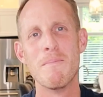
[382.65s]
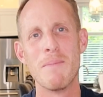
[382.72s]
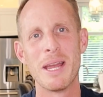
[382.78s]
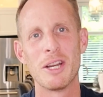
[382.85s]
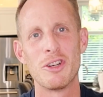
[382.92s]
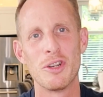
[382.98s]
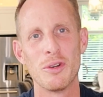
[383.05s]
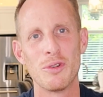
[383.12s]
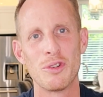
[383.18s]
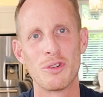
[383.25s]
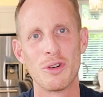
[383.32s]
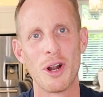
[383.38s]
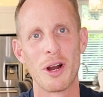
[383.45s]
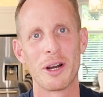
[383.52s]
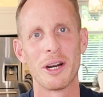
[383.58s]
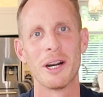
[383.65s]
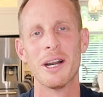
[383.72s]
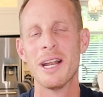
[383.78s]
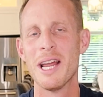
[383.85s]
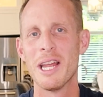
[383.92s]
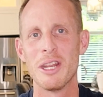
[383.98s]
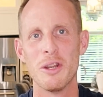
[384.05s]
makes you stronger.
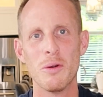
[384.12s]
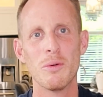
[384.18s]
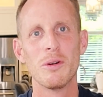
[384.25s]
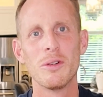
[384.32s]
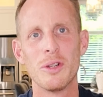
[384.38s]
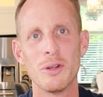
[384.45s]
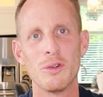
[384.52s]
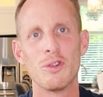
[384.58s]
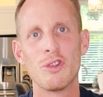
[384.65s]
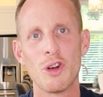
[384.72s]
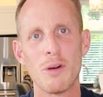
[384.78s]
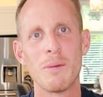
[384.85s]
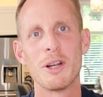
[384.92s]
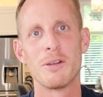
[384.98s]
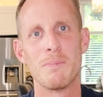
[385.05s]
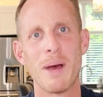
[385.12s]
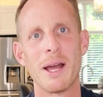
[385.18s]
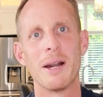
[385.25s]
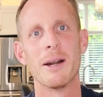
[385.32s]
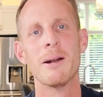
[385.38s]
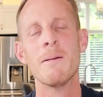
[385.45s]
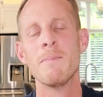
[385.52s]
You will do so much
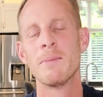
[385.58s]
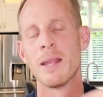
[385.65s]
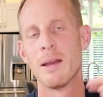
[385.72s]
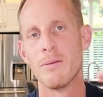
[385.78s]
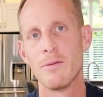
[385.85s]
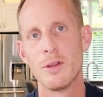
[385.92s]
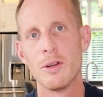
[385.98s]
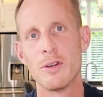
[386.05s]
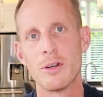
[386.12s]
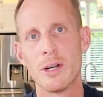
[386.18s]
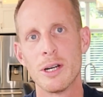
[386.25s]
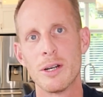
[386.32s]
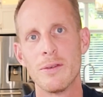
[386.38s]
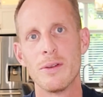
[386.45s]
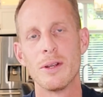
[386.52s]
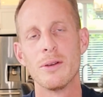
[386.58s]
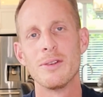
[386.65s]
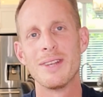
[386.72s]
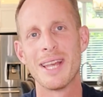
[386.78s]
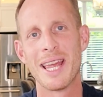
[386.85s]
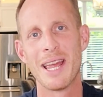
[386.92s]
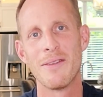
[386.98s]
better in future
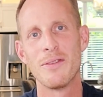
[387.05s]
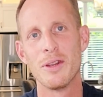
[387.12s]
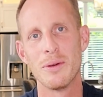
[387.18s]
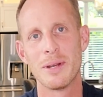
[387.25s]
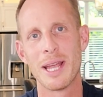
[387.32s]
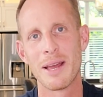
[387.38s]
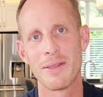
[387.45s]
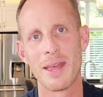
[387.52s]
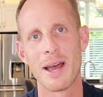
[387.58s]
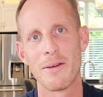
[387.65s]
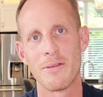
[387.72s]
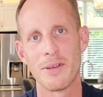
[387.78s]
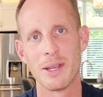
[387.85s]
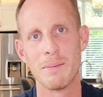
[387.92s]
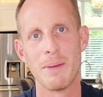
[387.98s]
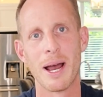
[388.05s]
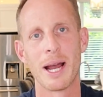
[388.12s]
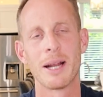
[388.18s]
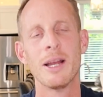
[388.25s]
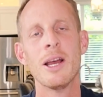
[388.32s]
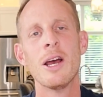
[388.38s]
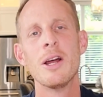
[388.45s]
interviews if you get that
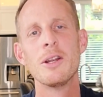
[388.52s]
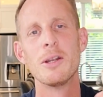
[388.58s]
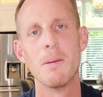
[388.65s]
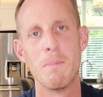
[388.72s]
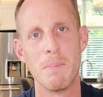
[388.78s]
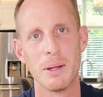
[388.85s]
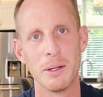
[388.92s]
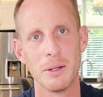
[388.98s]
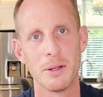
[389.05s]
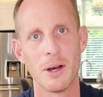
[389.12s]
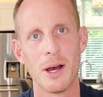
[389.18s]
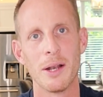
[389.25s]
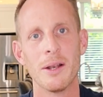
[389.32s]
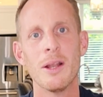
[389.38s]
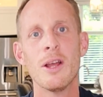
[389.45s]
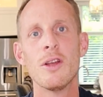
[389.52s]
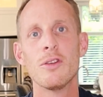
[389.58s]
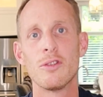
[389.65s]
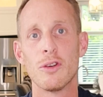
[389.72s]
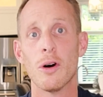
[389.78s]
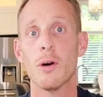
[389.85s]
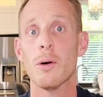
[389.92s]
feedback to build on.
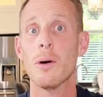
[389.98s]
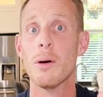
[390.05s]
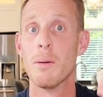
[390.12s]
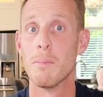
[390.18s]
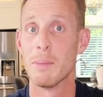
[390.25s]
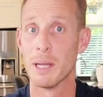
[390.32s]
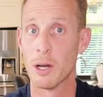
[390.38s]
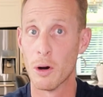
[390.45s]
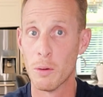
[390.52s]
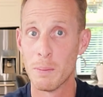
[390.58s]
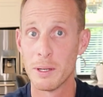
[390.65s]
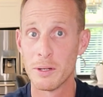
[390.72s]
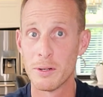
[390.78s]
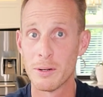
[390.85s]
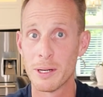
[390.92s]
So be open to